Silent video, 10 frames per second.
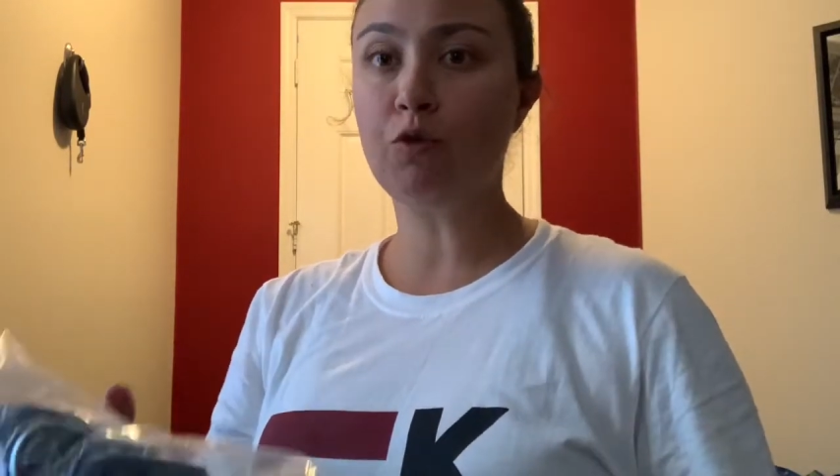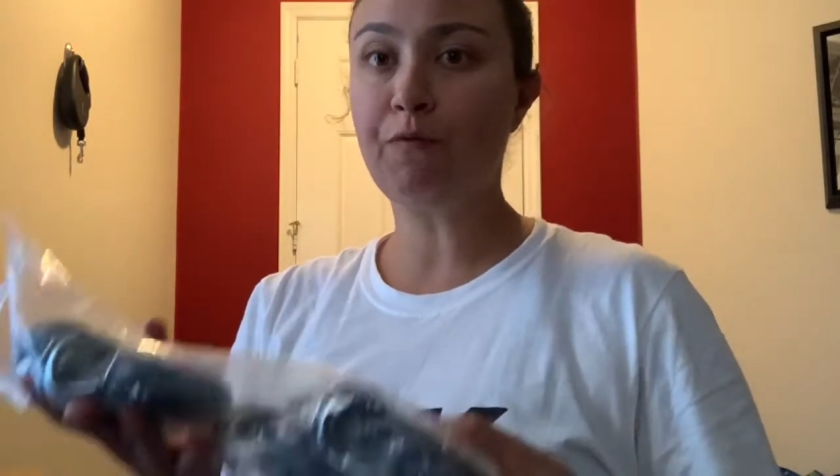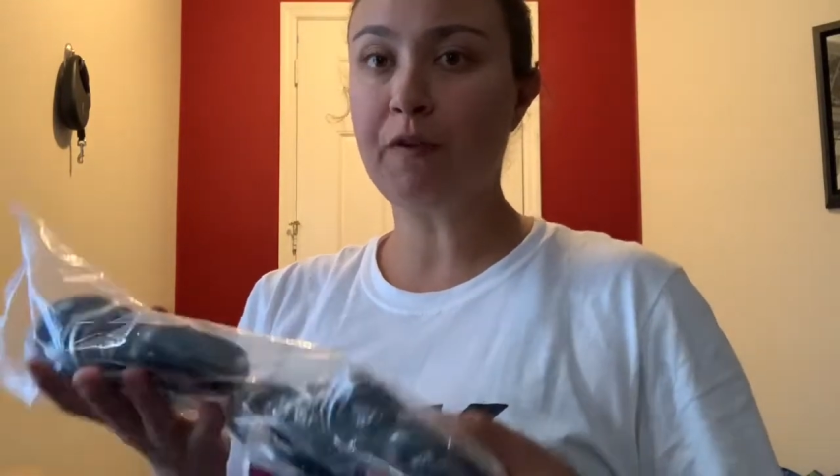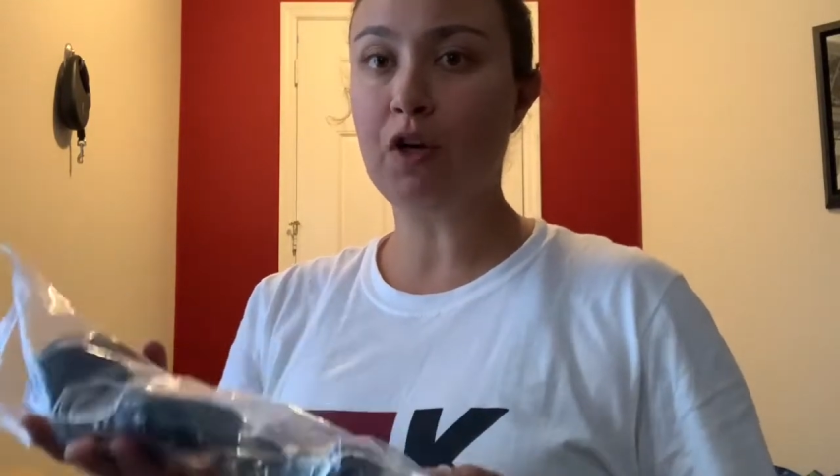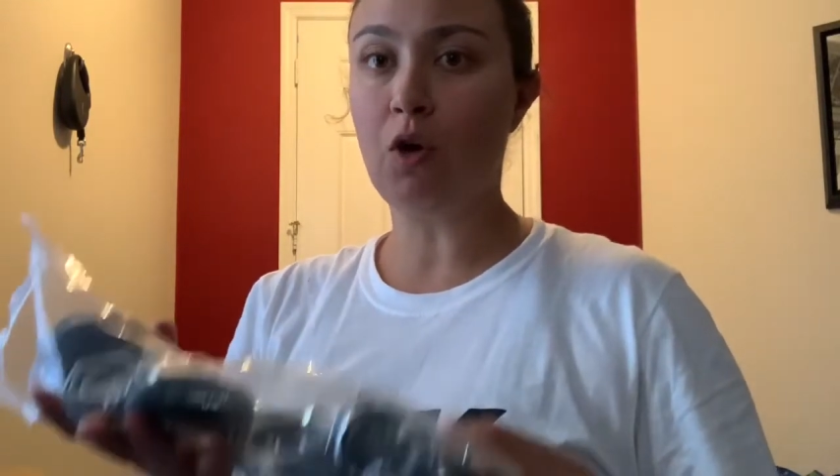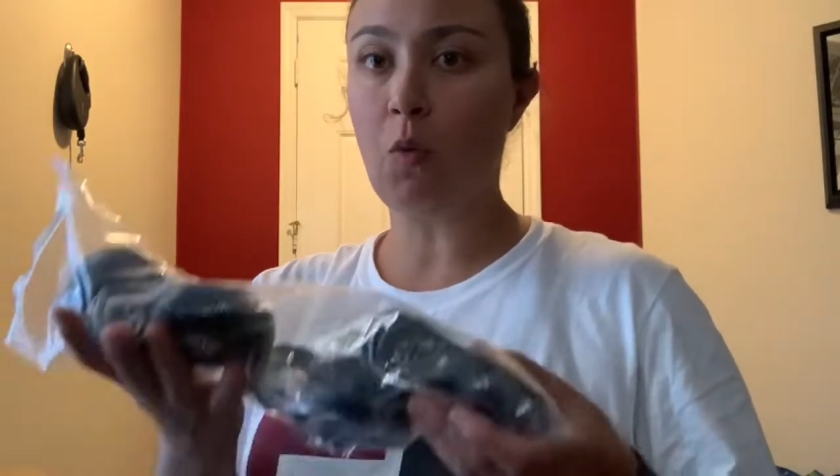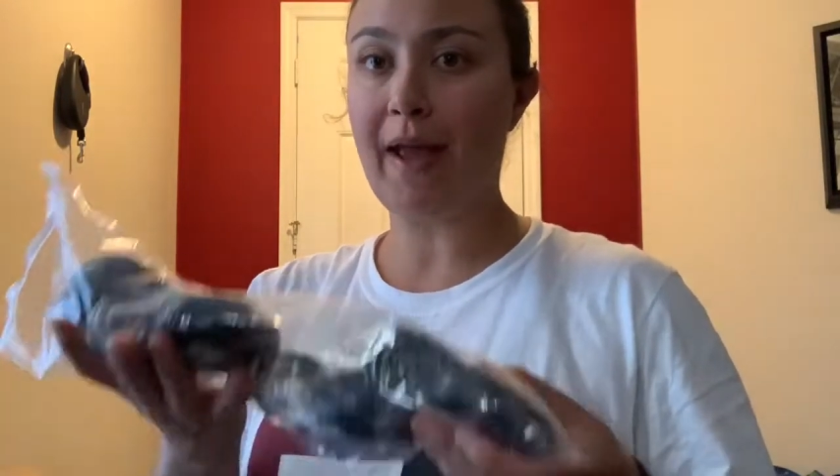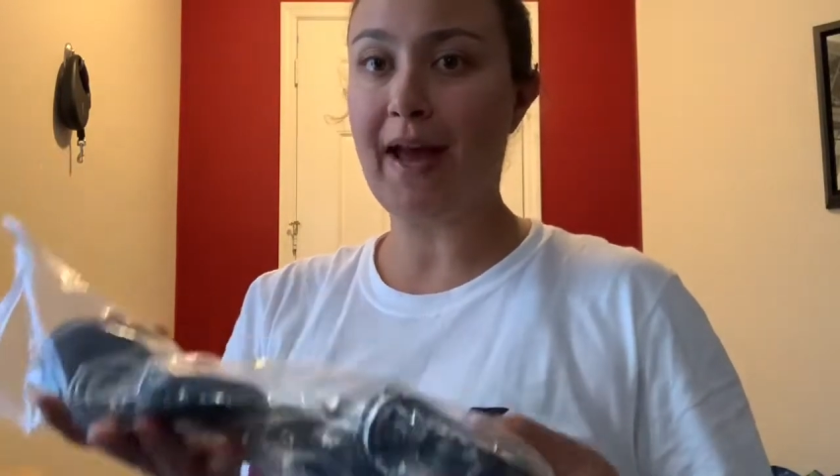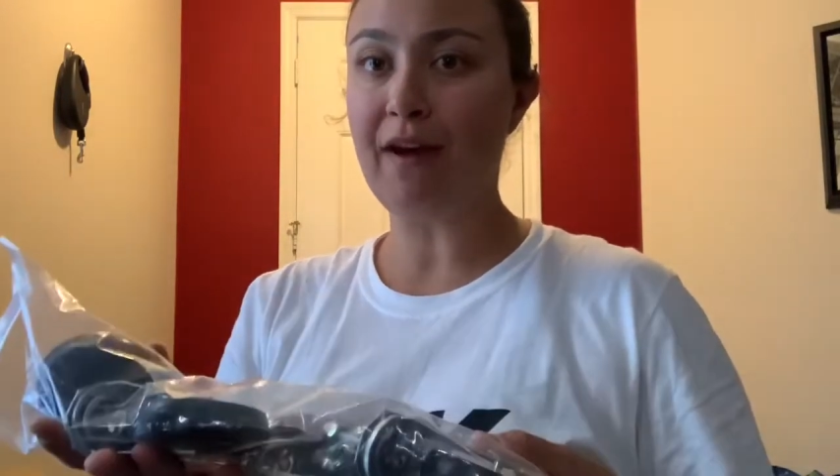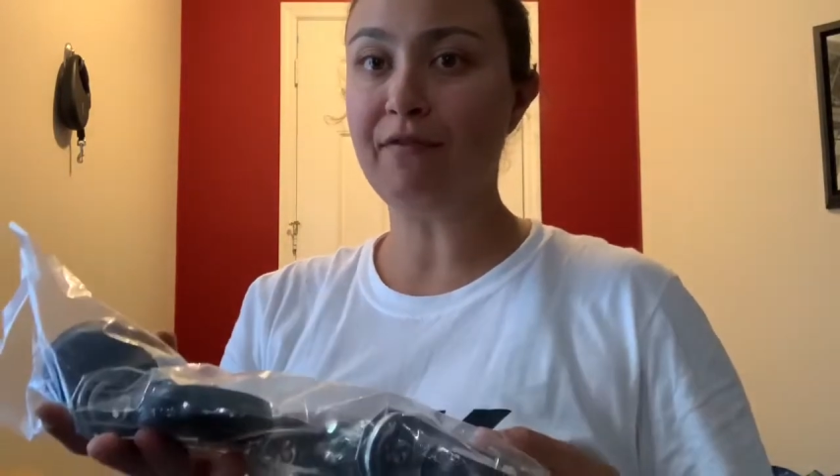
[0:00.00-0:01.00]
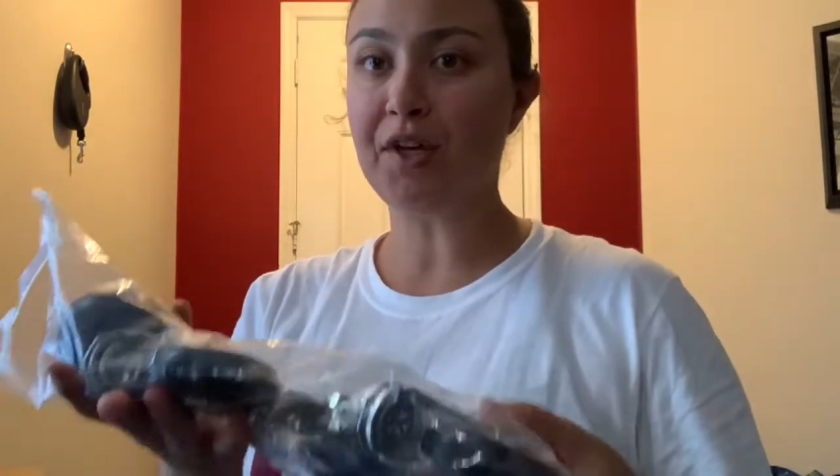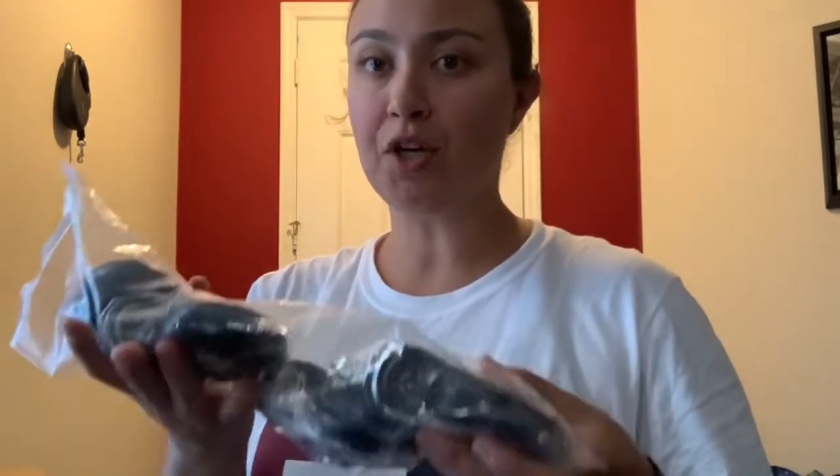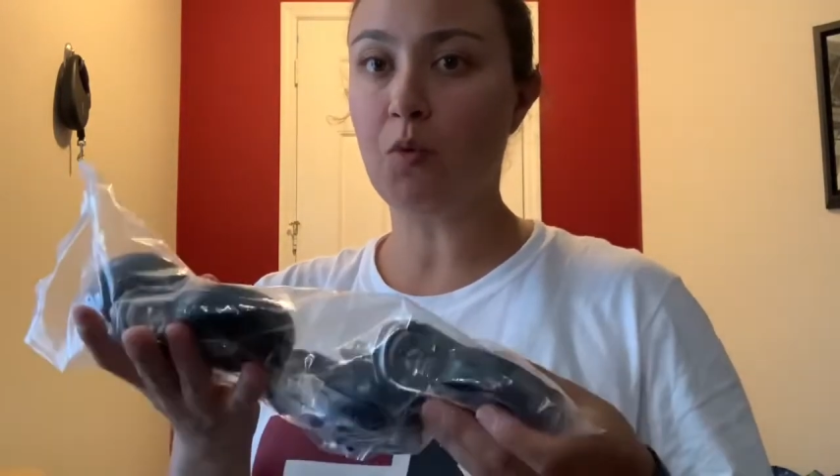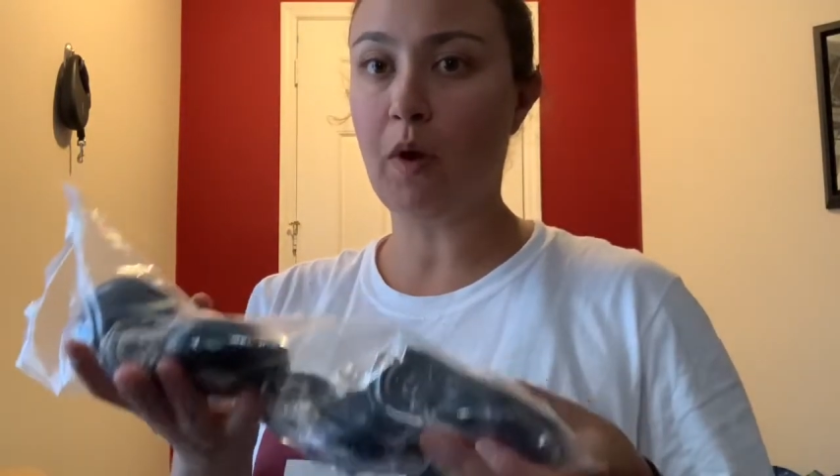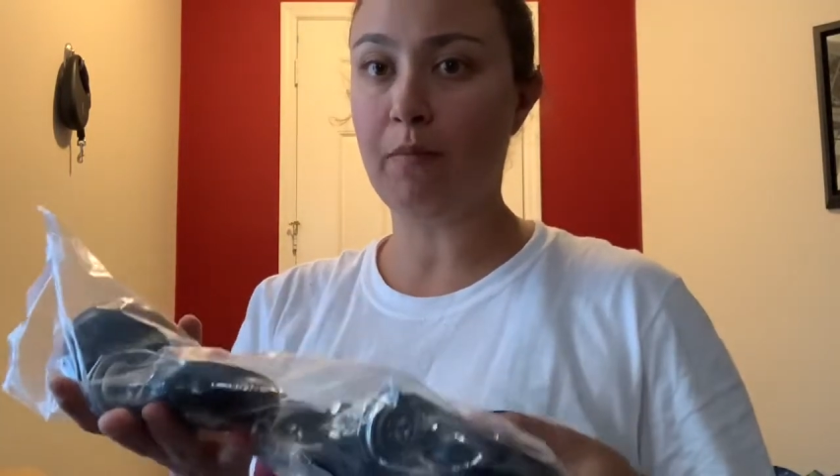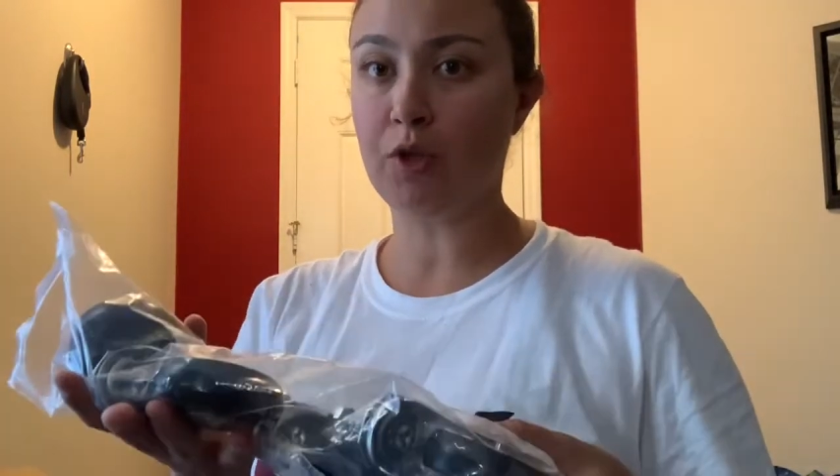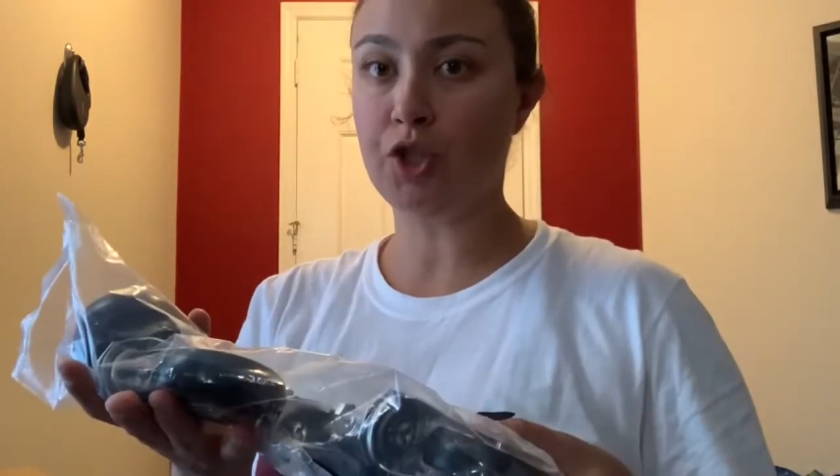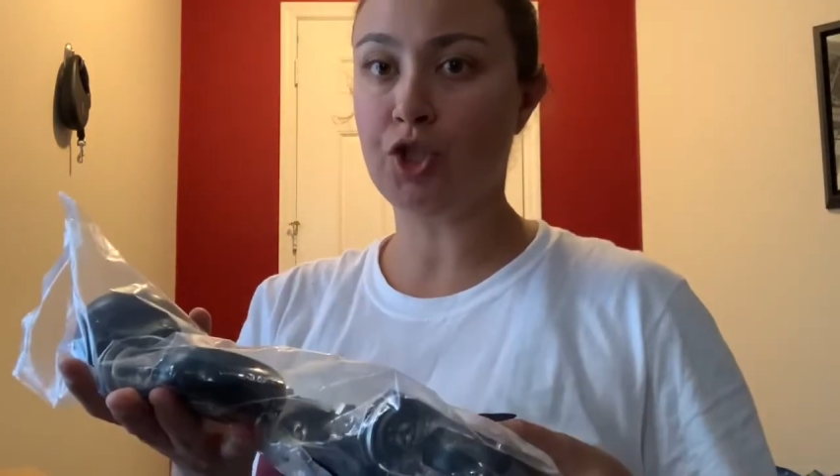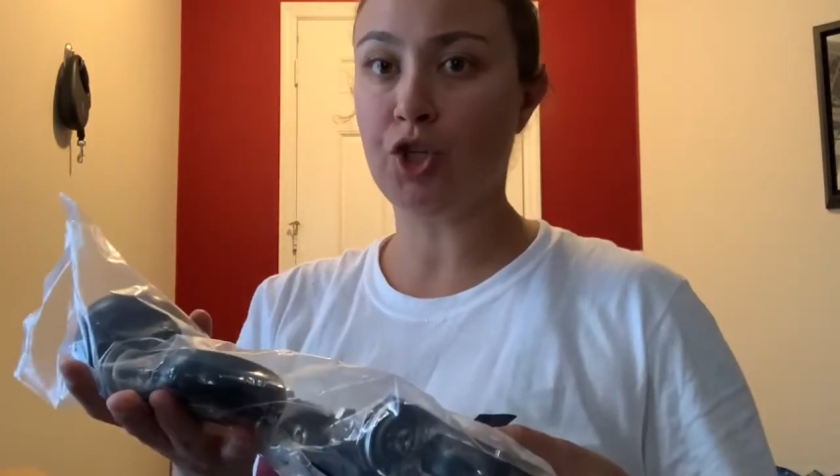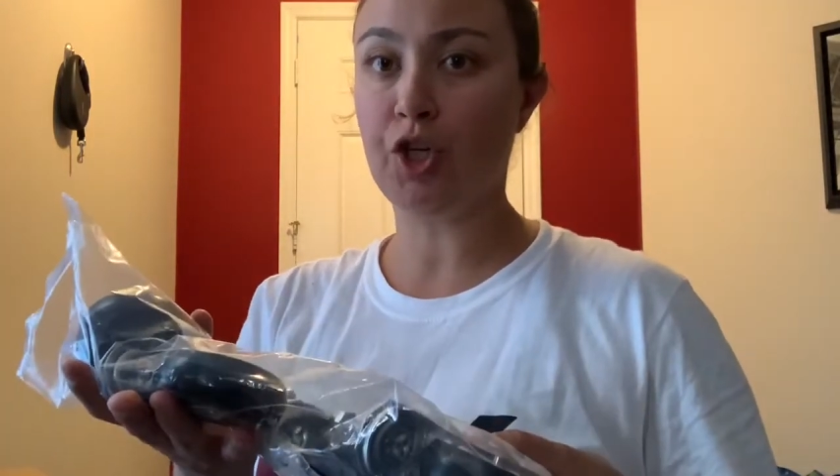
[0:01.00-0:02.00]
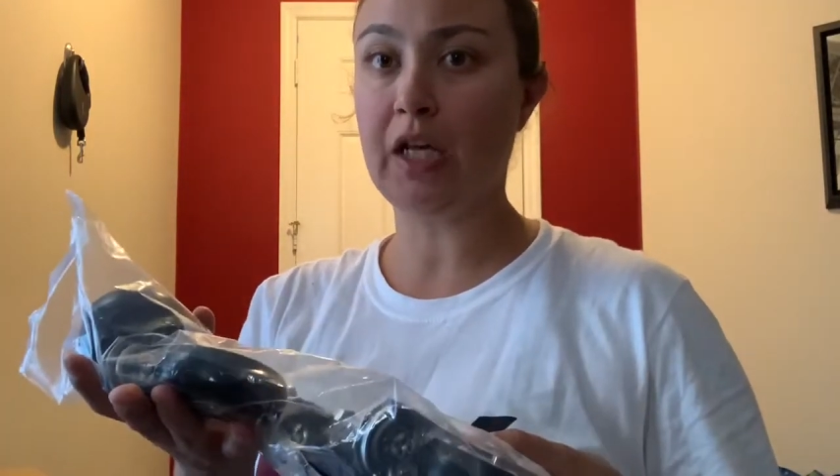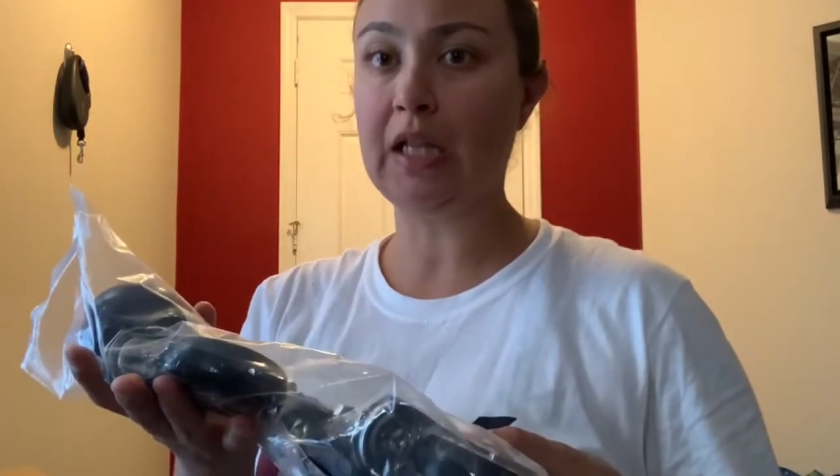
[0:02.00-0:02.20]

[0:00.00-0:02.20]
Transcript: feel way heavier, way more sturdy.